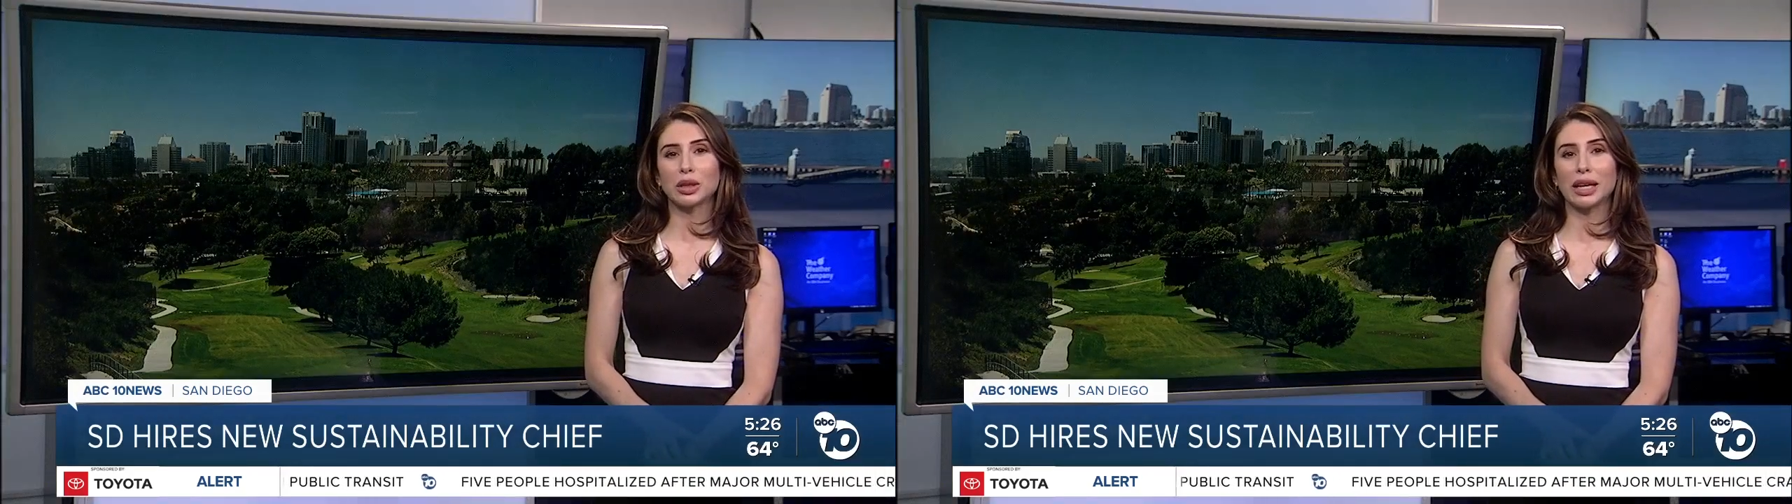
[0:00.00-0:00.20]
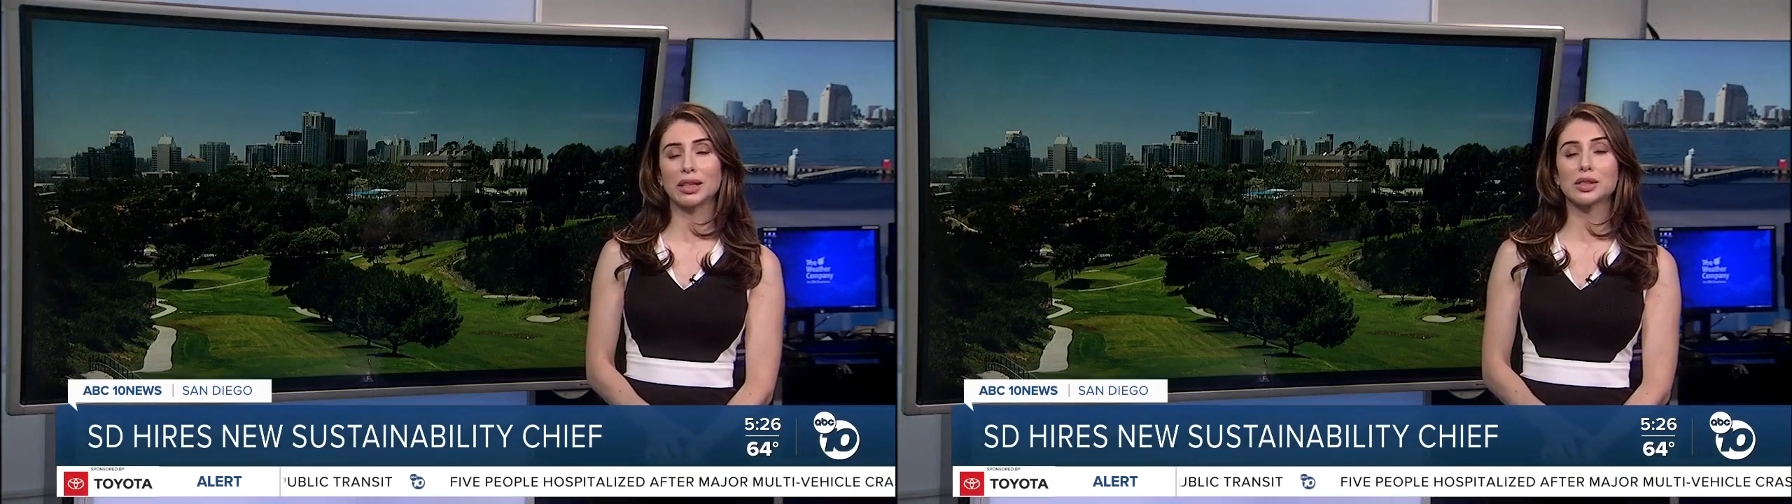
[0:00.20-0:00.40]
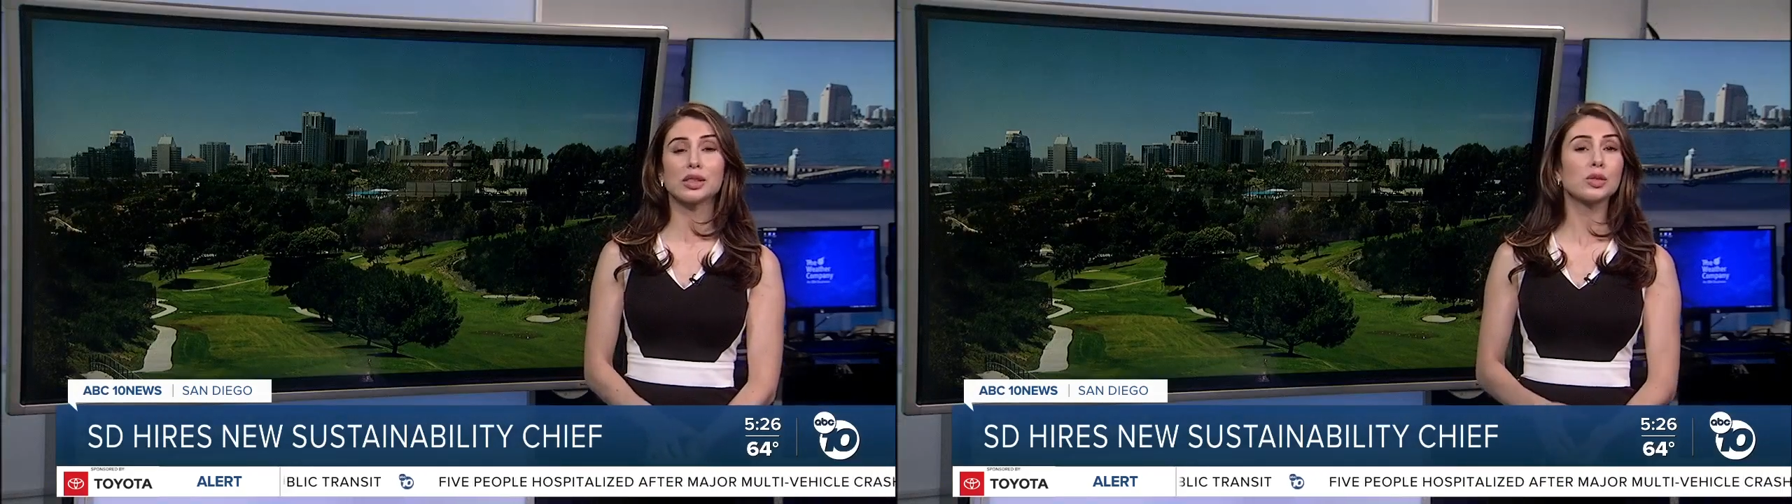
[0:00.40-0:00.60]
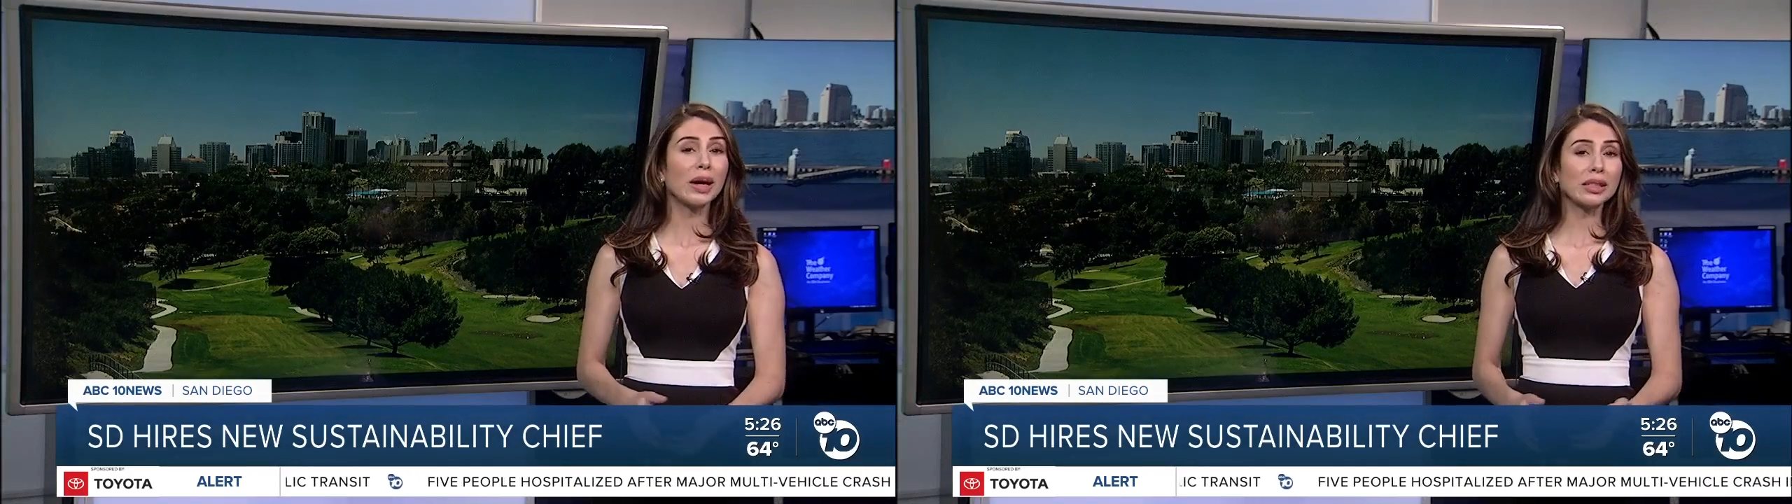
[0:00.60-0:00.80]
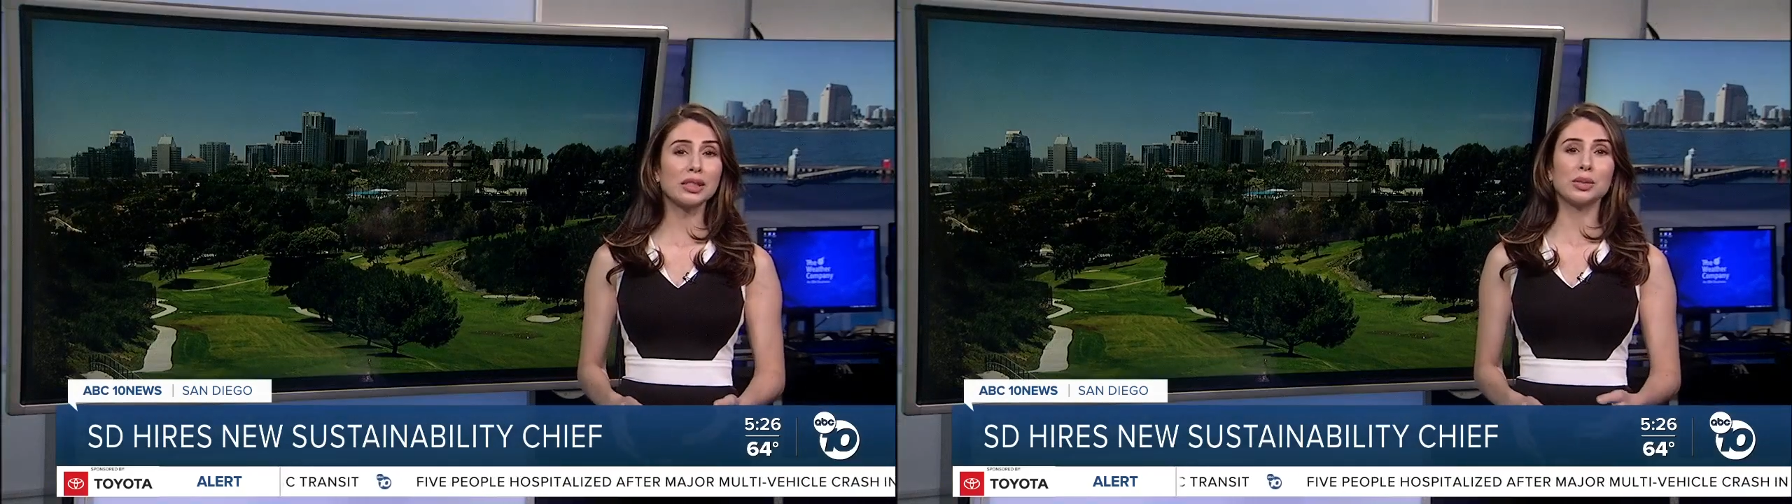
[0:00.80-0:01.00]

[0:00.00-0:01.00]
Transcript: plan is expected